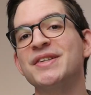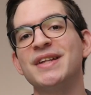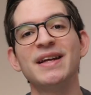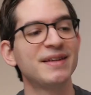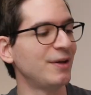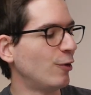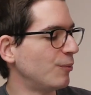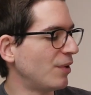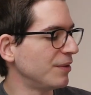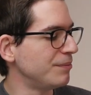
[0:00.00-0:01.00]
to that, the
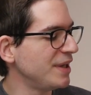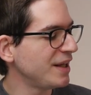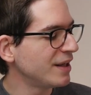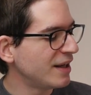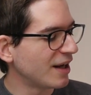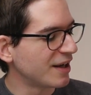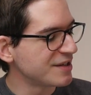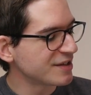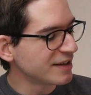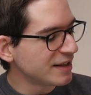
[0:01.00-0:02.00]
HomePod Mini
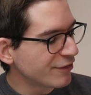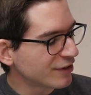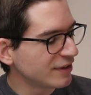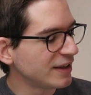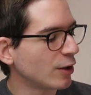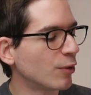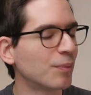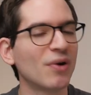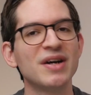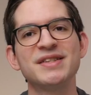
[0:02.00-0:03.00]
is significantly lower
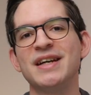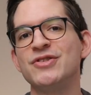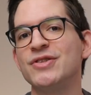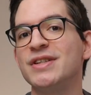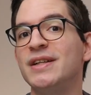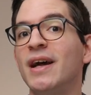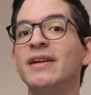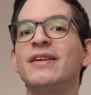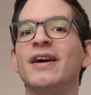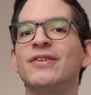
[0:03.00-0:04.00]
priced at just
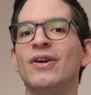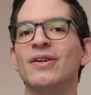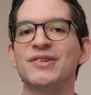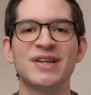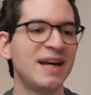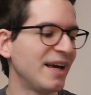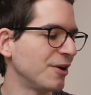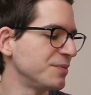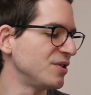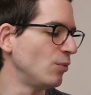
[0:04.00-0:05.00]
$99 and
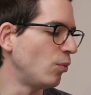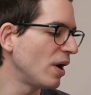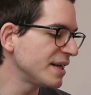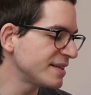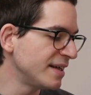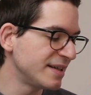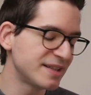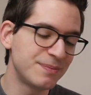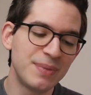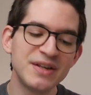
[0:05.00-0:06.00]
comes in white,
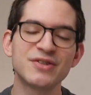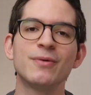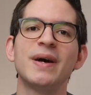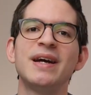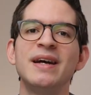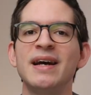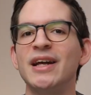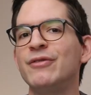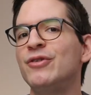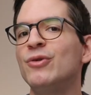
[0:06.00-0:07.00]
space gray,
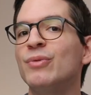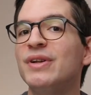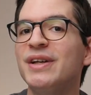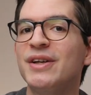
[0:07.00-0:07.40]
and a few really